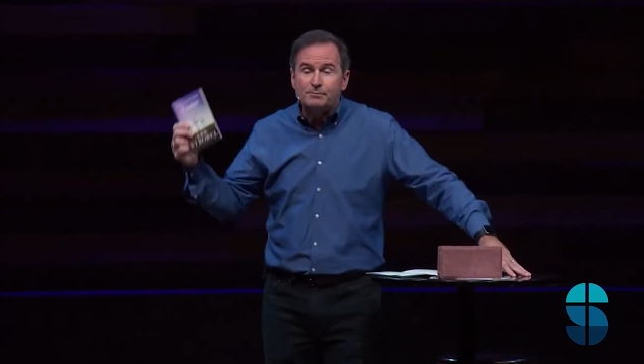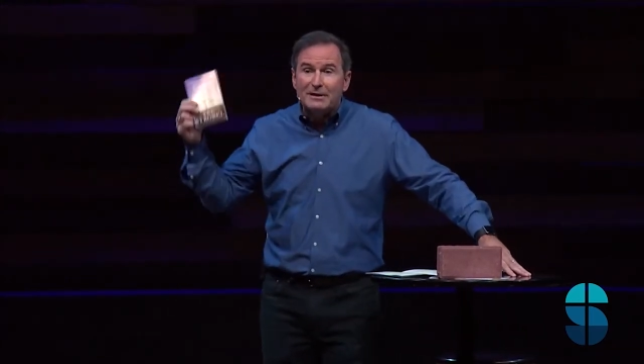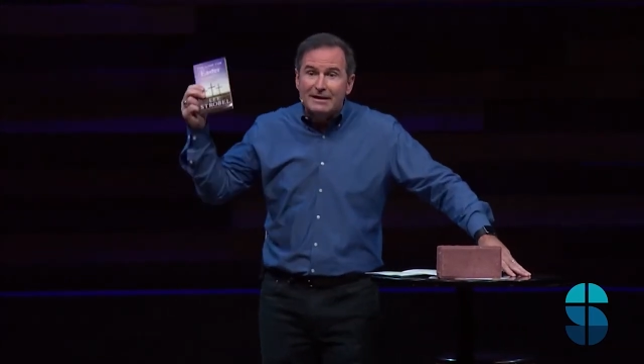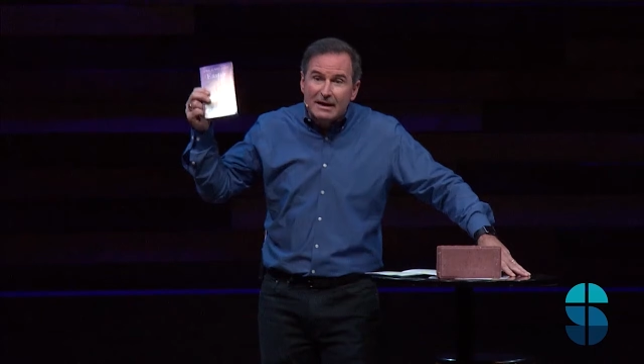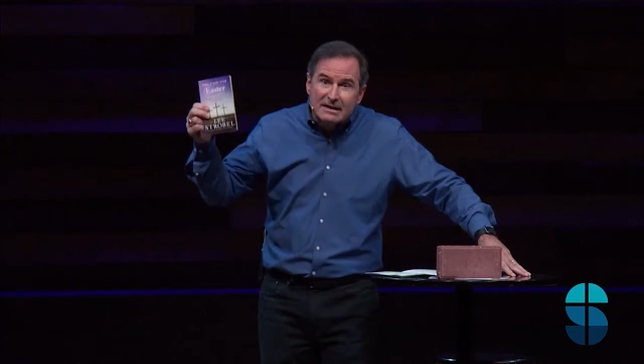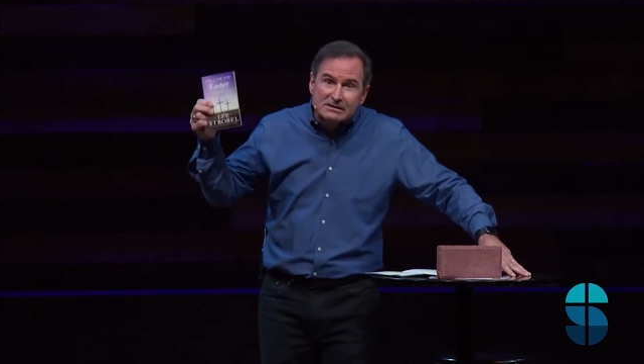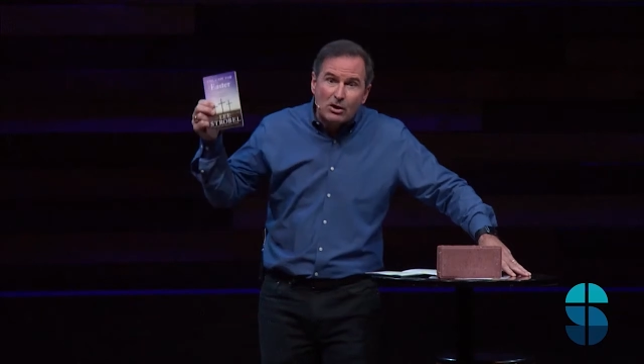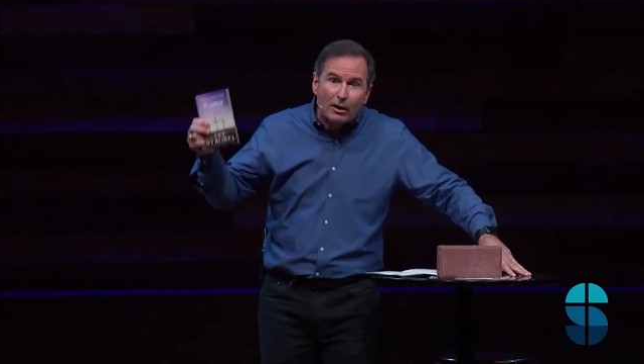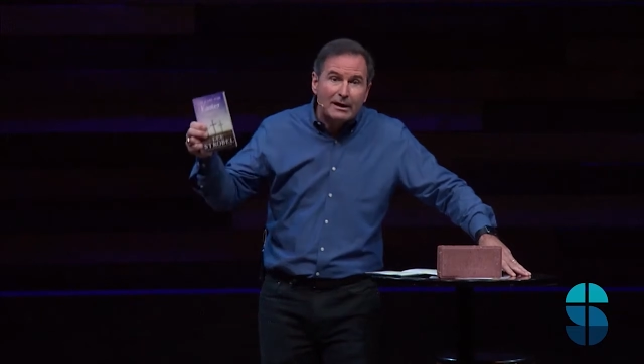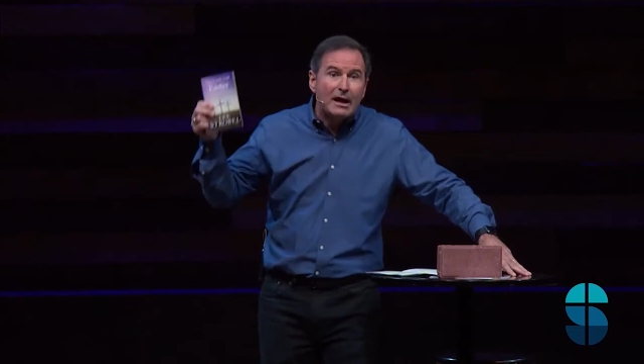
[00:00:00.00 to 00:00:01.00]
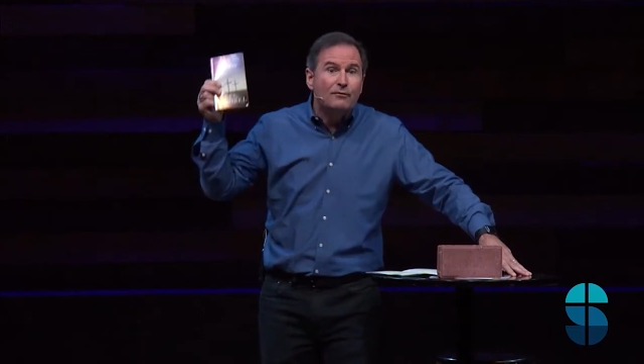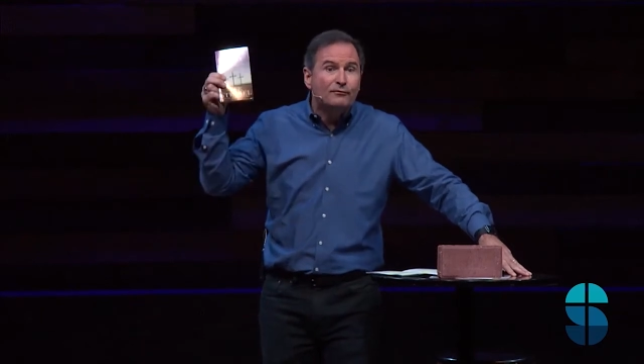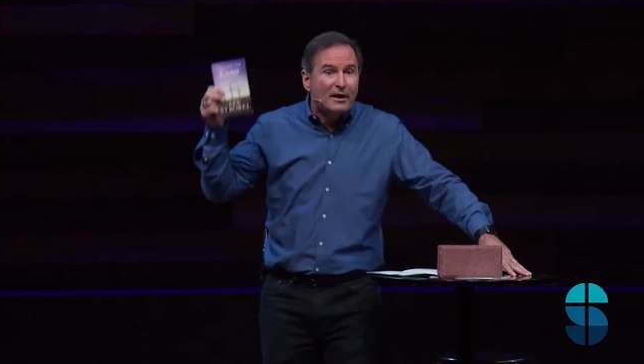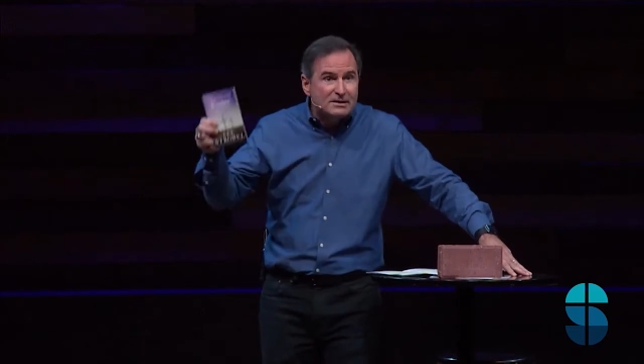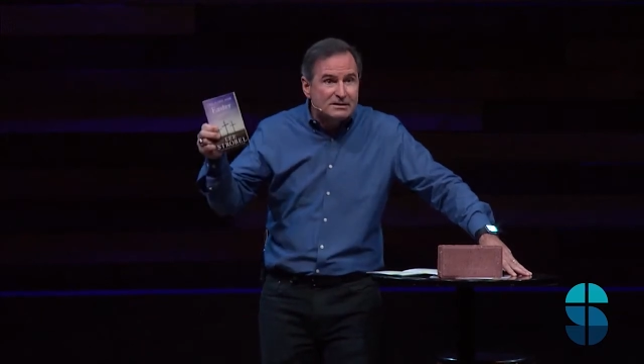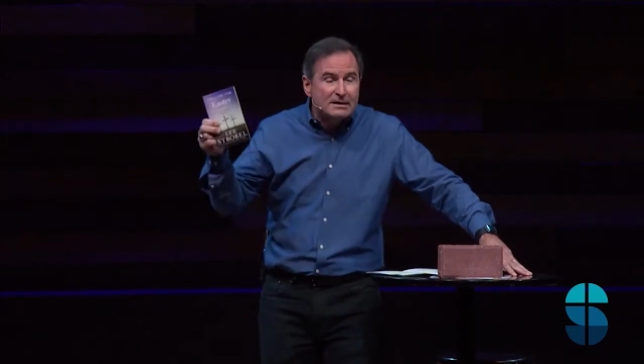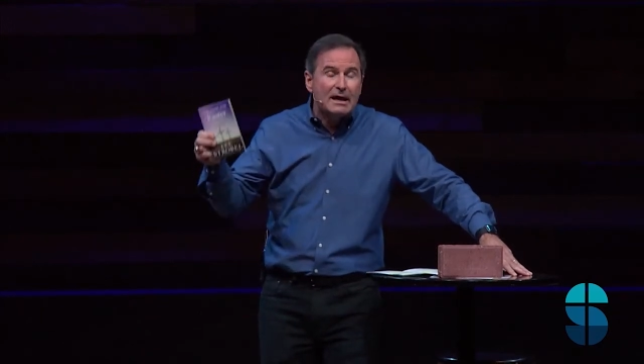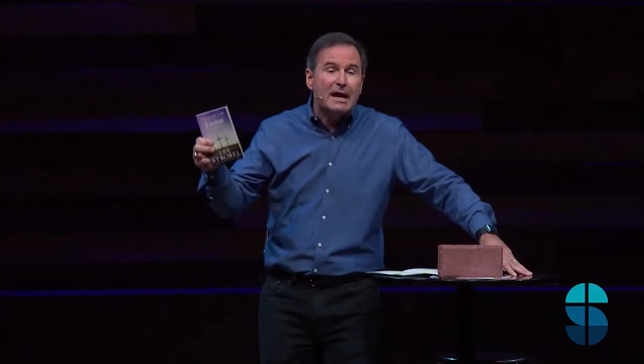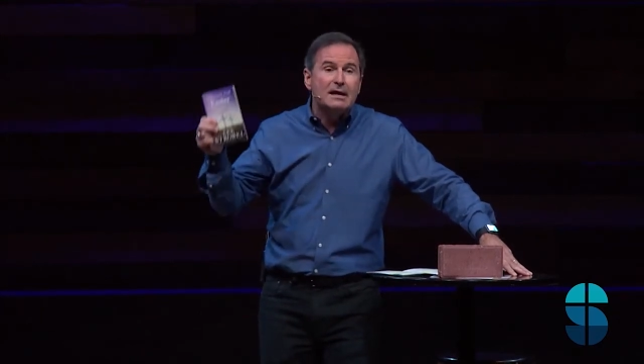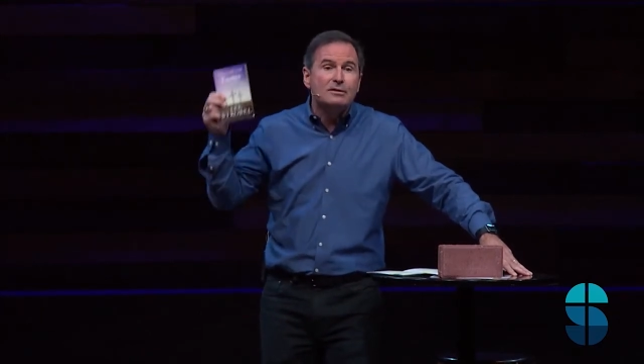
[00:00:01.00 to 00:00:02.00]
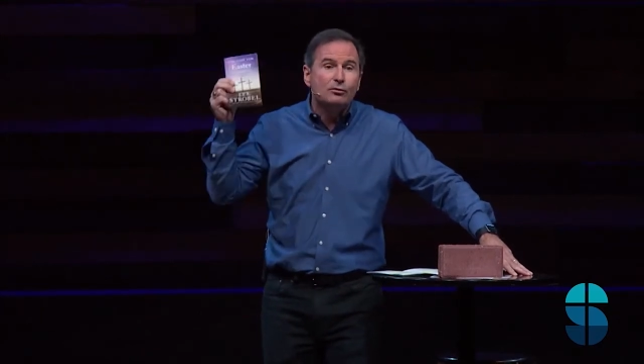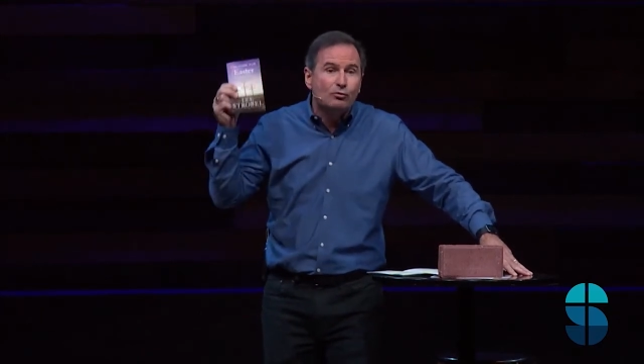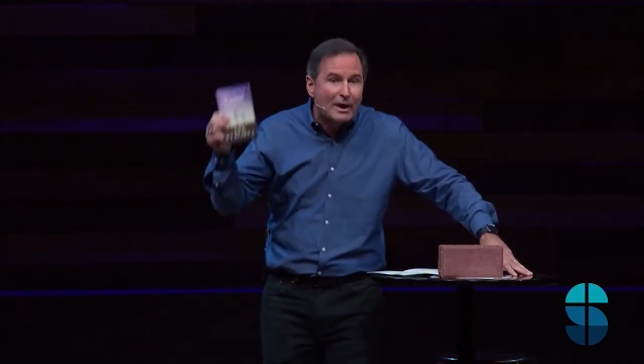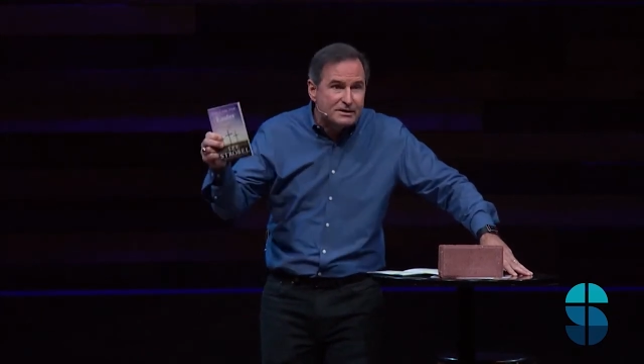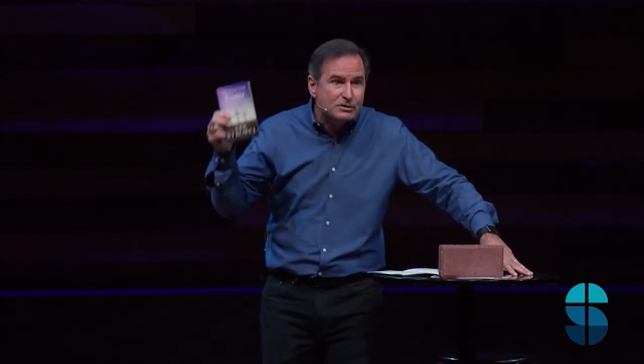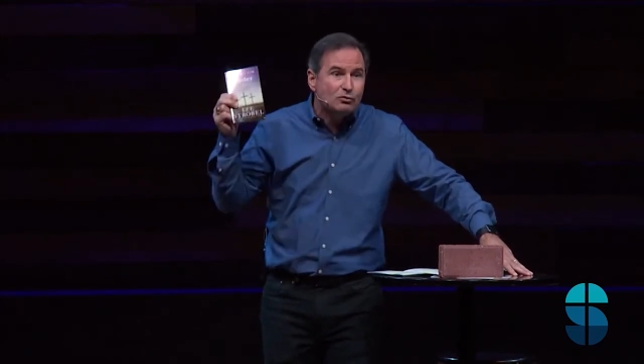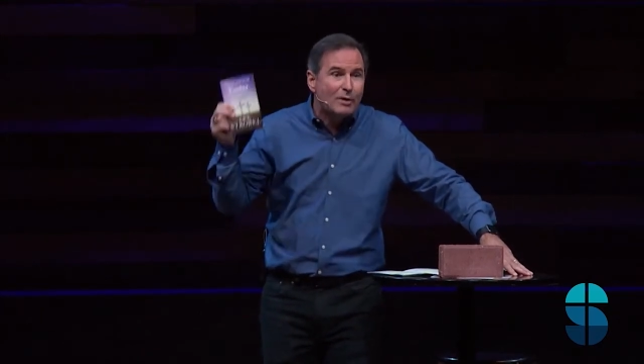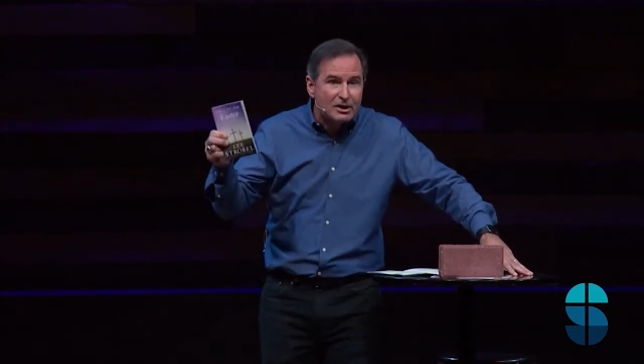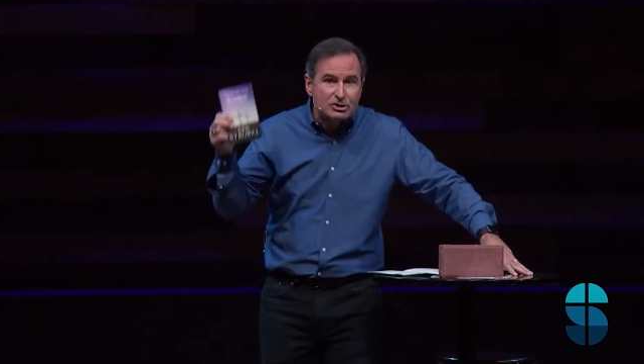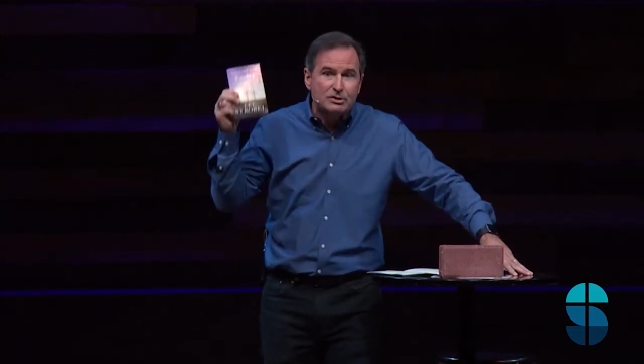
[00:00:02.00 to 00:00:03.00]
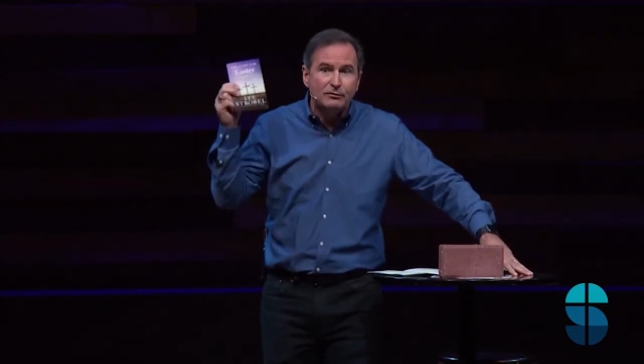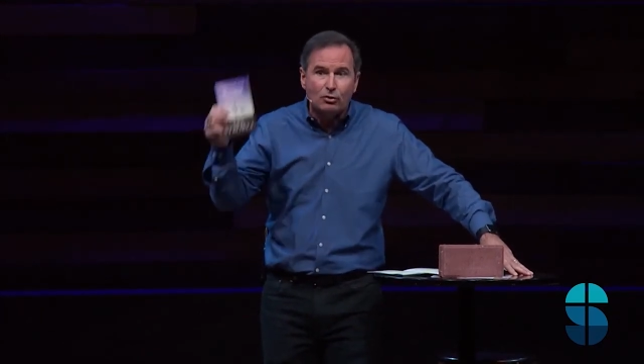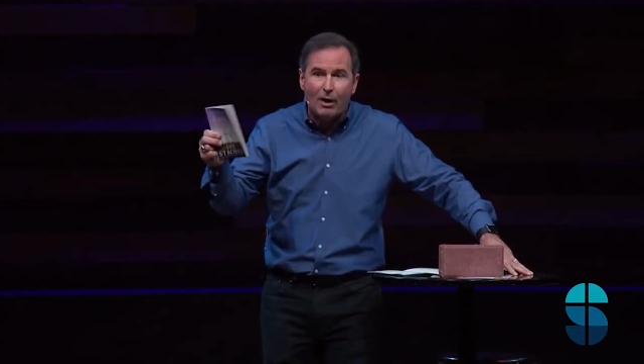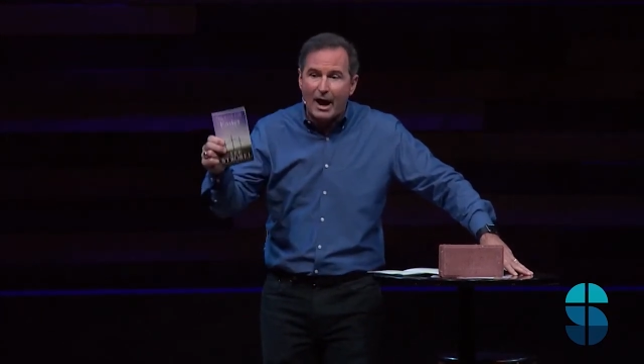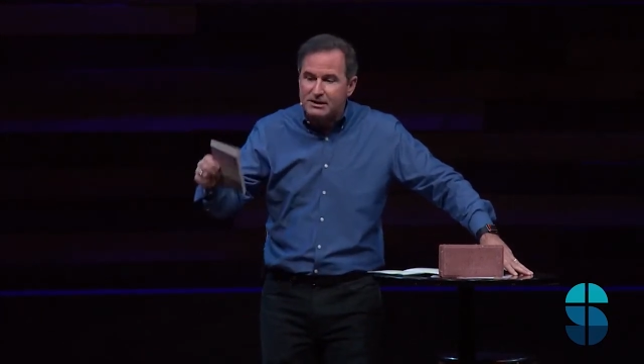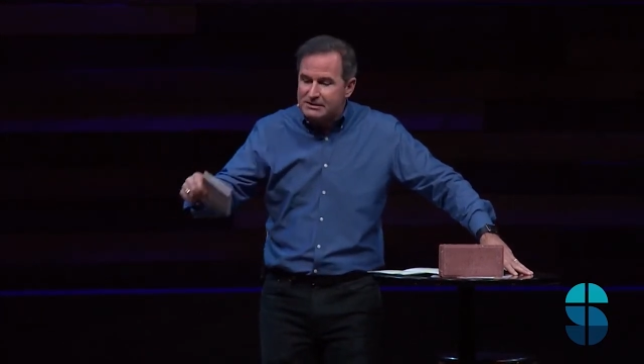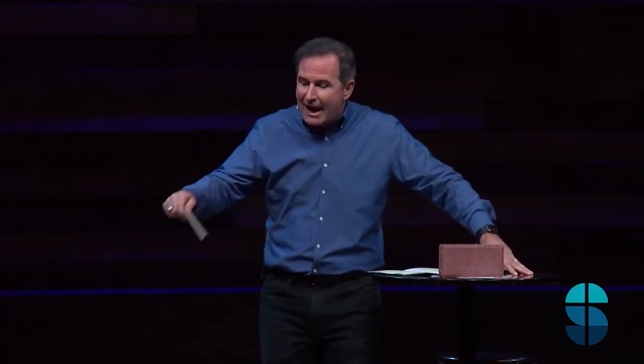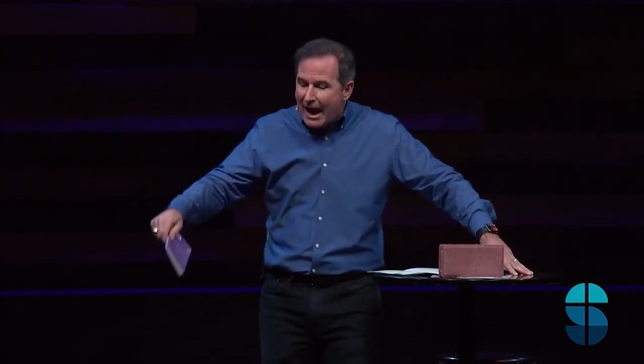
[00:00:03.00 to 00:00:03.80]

But then he started investigating the resurrection of Christ,